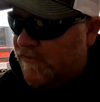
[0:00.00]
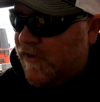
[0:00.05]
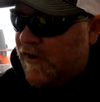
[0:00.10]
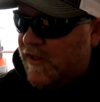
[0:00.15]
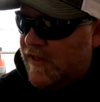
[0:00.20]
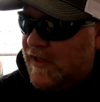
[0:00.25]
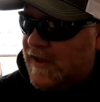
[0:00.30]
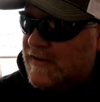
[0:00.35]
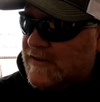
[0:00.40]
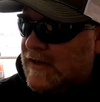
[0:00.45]
the front
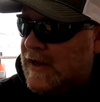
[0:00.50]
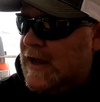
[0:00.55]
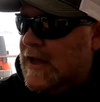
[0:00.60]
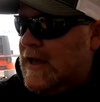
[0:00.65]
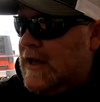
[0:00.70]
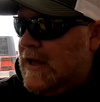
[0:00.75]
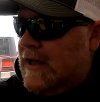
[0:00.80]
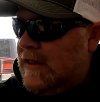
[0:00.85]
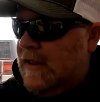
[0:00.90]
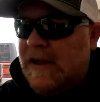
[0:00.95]
of this,
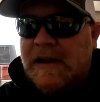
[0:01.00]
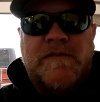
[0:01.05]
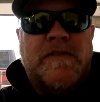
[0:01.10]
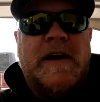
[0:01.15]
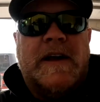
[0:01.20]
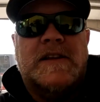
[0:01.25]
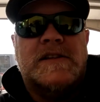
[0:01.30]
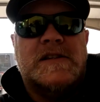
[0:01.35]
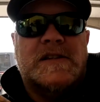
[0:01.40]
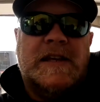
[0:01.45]
like if
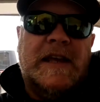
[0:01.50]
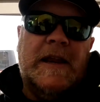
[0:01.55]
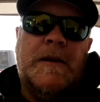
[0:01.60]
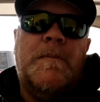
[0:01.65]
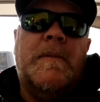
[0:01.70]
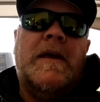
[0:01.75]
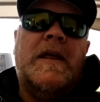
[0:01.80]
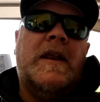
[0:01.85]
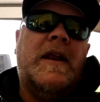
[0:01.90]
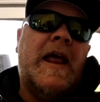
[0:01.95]
I could just get
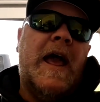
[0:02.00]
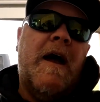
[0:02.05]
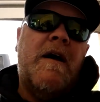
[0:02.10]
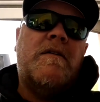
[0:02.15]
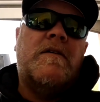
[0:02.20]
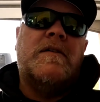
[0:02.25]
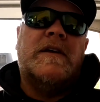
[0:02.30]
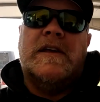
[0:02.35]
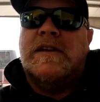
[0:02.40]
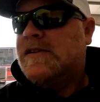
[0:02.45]
them in and
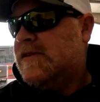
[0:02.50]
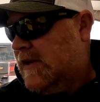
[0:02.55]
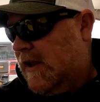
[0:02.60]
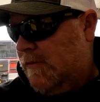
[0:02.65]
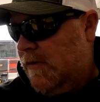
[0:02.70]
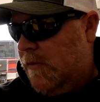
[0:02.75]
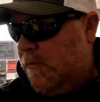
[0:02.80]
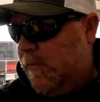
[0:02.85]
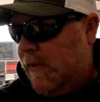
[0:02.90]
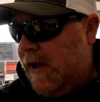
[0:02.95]
out each
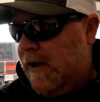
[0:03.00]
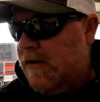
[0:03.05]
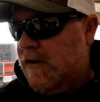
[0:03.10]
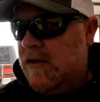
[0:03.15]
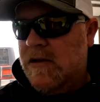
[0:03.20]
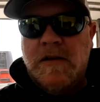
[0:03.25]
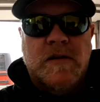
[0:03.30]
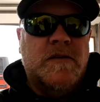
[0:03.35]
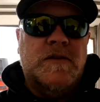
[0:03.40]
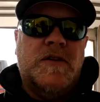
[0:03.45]
time I plowed,
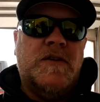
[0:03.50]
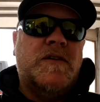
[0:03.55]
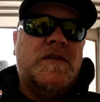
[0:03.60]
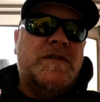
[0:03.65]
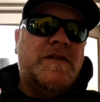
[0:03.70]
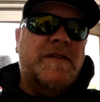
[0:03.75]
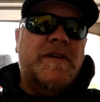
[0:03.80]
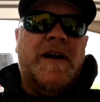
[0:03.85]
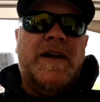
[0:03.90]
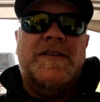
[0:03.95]
dude,
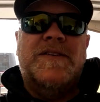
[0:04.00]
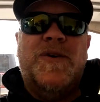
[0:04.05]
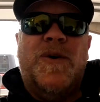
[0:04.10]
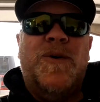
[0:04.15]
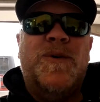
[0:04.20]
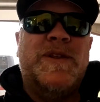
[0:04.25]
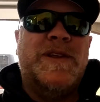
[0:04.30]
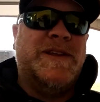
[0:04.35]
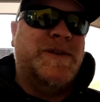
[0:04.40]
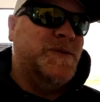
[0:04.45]
I'd
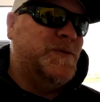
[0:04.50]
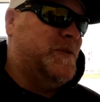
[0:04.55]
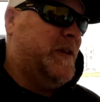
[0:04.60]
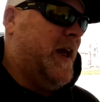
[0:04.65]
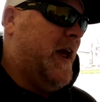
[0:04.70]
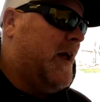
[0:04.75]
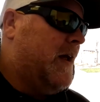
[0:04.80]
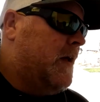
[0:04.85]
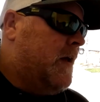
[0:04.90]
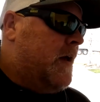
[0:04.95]
totally use
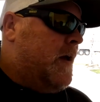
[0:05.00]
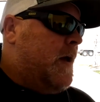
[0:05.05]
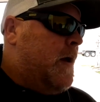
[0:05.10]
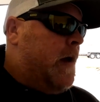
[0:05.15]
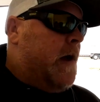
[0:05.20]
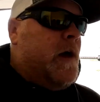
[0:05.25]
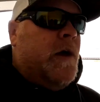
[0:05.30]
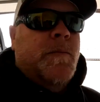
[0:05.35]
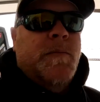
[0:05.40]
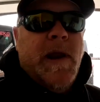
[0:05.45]
that.
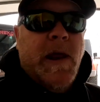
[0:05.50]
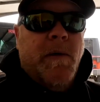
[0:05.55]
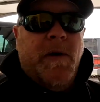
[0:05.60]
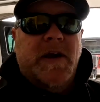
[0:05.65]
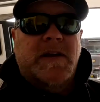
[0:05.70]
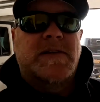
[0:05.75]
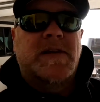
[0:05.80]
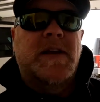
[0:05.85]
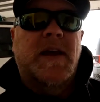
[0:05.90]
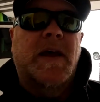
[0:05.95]
But
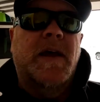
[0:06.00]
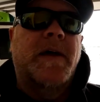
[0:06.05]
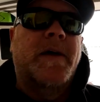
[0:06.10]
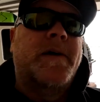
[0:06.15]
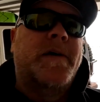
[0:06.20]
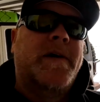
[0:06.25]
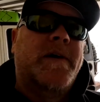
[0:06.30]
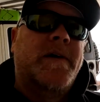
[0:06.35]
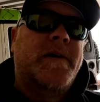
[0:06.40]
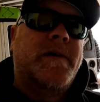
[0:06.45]
anyways,
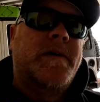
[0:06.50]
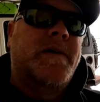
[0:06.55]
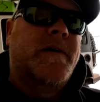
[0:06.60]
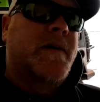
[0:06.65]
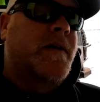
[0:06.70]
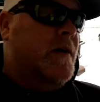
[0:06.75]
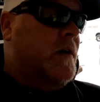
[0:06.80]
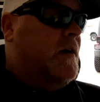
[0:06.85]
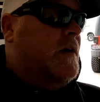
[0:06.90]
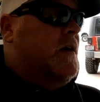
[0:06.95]

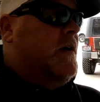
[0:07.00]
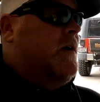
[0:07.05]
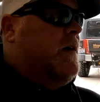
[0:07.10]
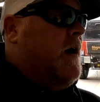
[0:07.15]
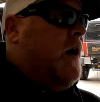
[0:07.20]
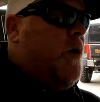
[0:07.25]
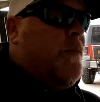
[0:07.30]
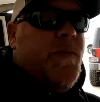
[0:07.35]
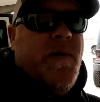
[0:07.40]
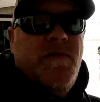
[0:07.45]

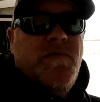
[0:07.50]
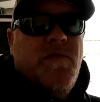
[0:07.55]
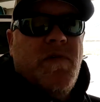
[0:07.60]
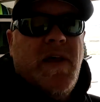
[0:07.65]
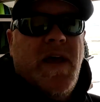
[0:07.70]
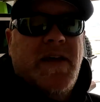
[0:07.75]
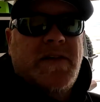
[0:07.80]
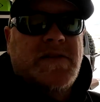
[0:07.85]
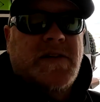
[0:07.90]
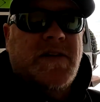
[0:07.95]
I hope everyone
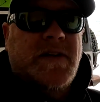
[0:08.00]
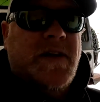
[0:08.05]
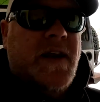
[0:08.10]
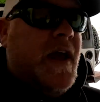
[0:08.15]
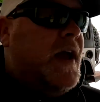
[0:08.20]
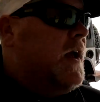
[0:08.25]
has a good